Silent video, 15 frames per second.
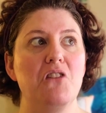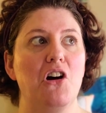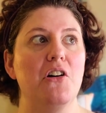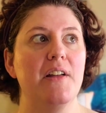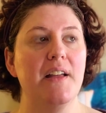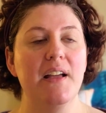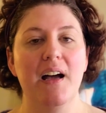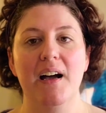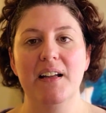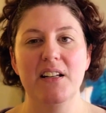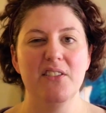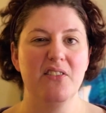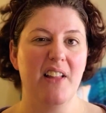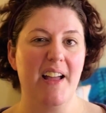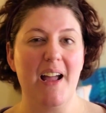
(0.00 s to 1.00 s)
talking kind
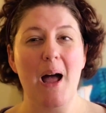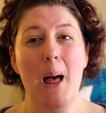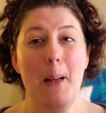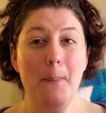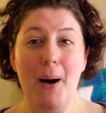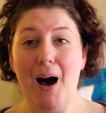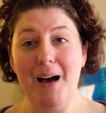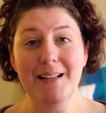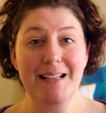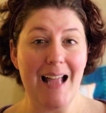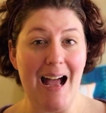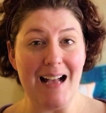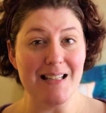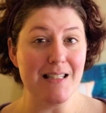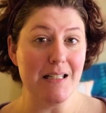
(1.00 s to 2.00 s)
of like
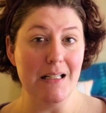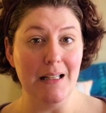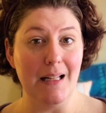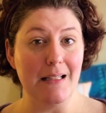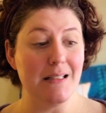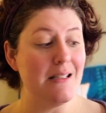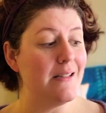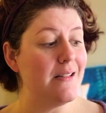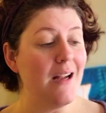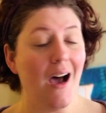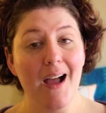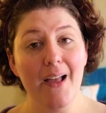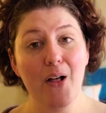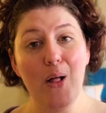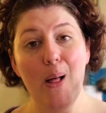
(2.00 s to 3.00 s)
podcasty like
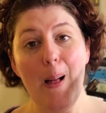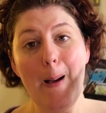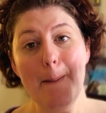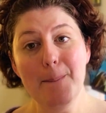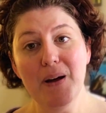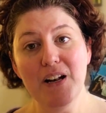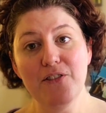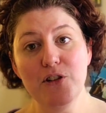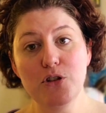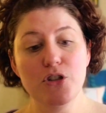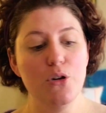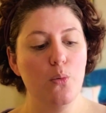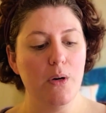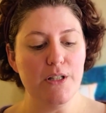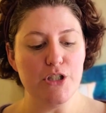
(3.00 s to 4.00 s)
style. But if you
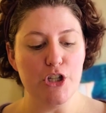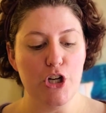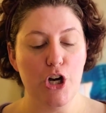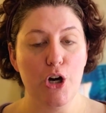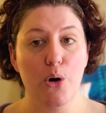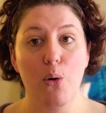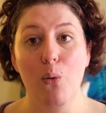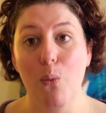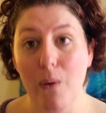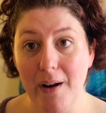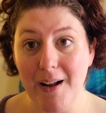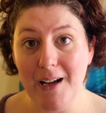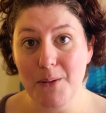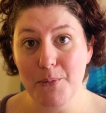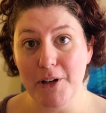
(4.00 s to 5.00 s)
do want to know what
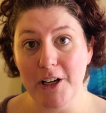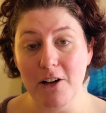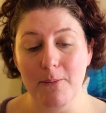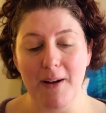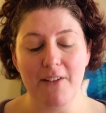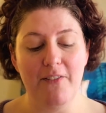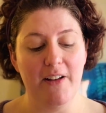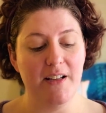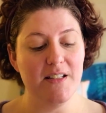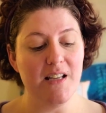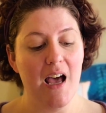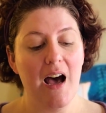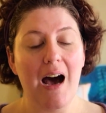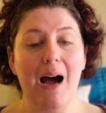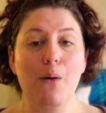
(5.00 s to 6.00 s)
I'm putting on my face,
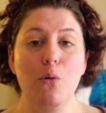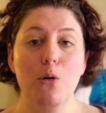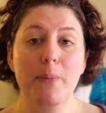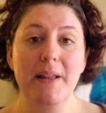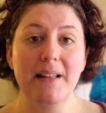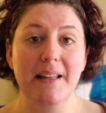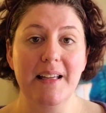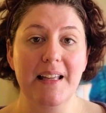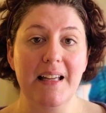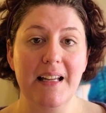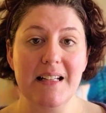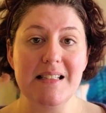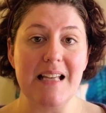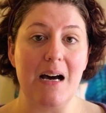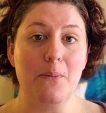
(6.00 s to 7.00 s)
I will be linking
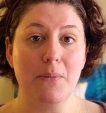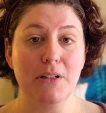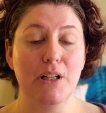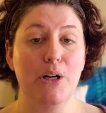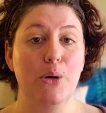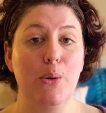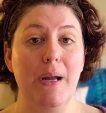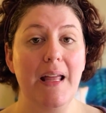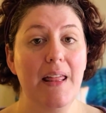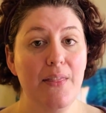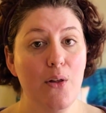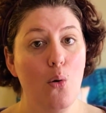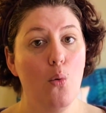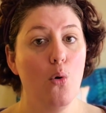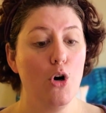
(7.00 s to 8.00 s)
it down below in
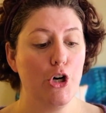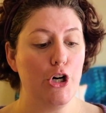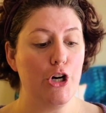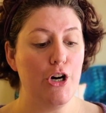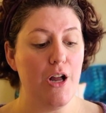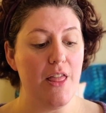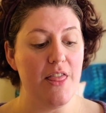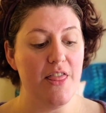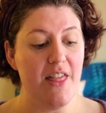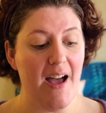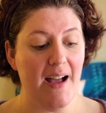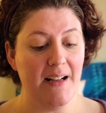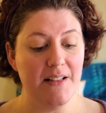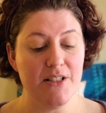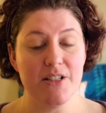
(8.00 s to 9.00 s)
the order
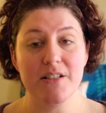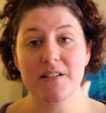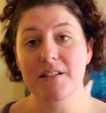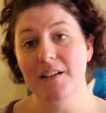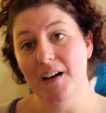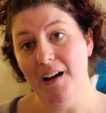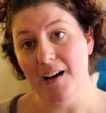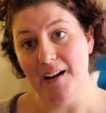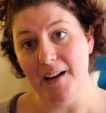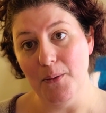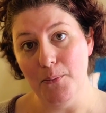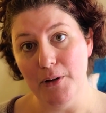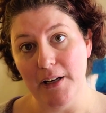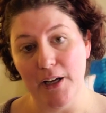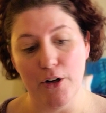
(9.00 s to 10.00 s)
that I am
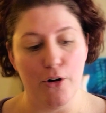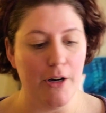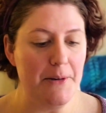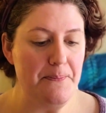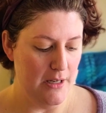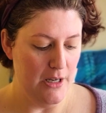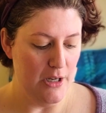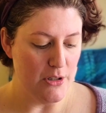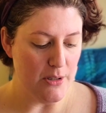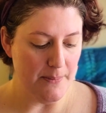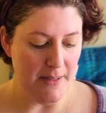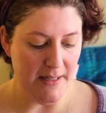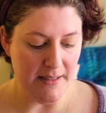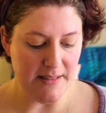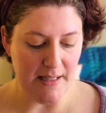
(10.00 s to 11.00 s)
putting it on. So I'm
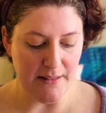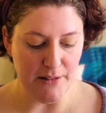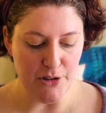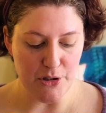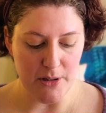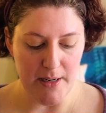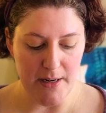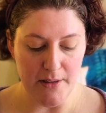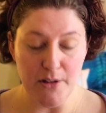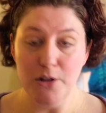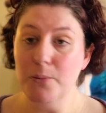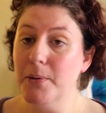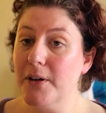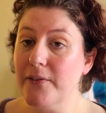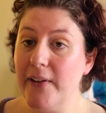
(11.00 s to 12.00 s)
not exactly sure how you
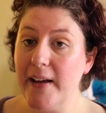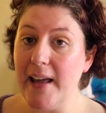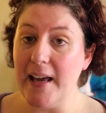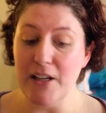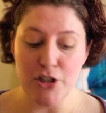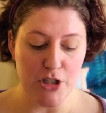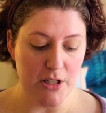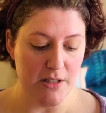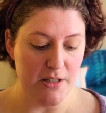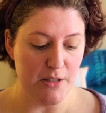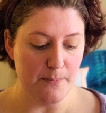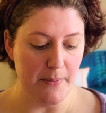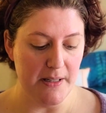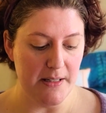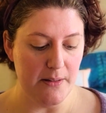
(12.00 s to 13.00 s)
book vacations,
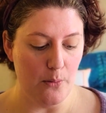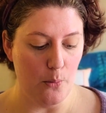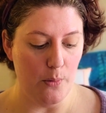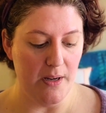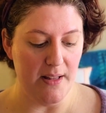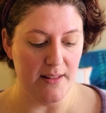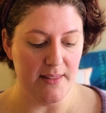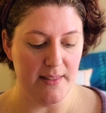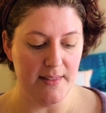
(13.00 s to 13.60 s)
but with